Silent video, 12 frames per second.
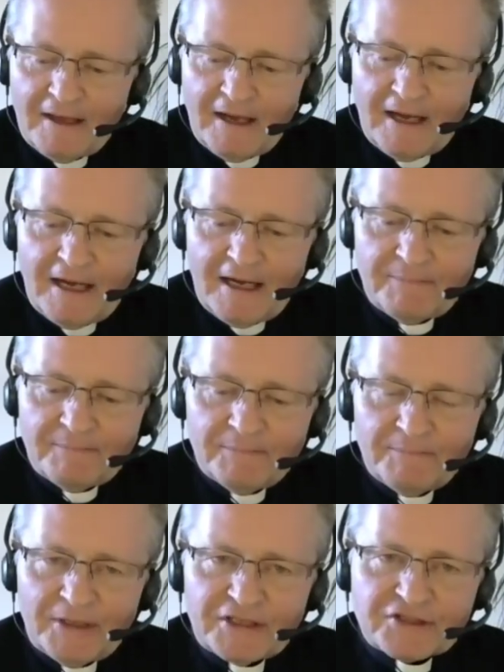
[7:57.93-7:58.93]

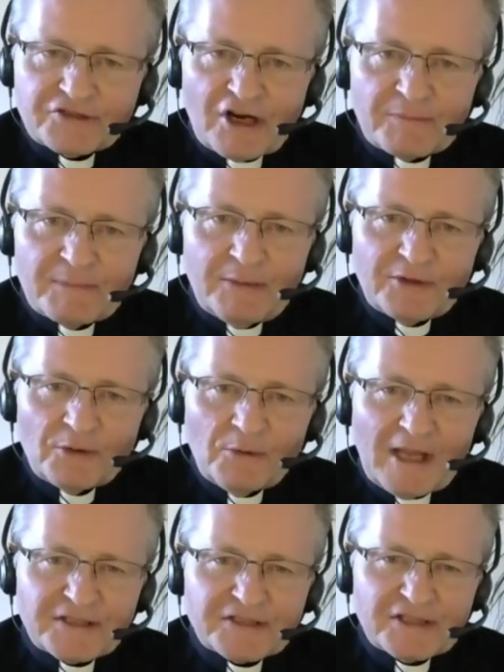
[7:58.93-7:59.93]
But it struck me with all
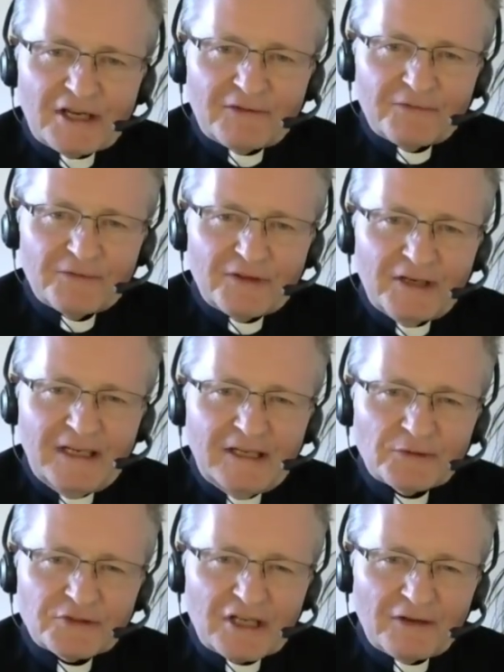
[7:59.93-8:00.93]
that stuff, the legal
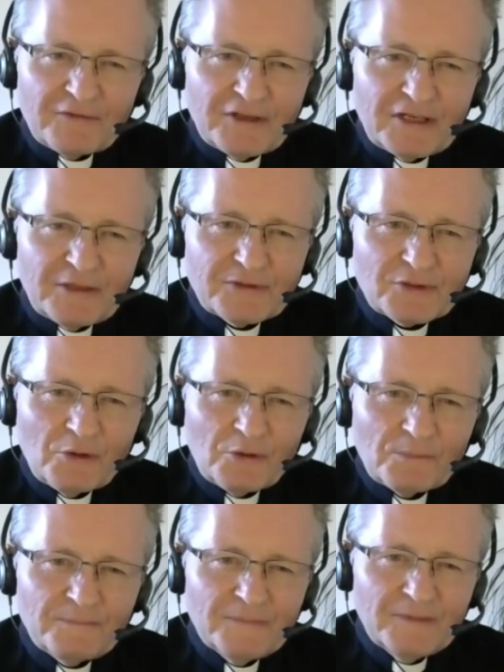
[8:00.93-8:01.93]
stuff, that it
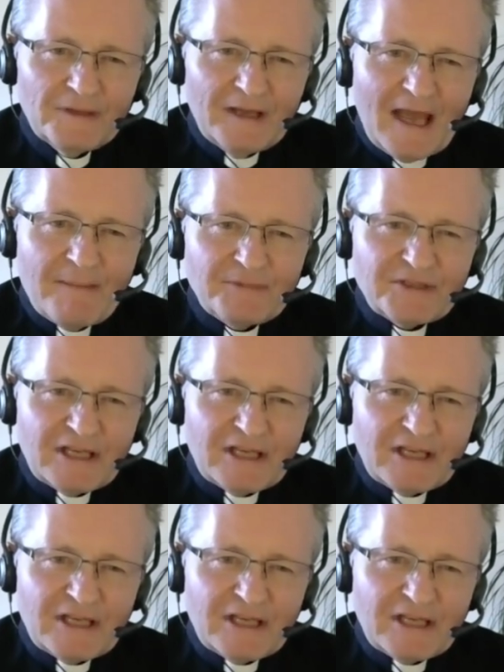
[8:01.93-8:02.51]
all empty.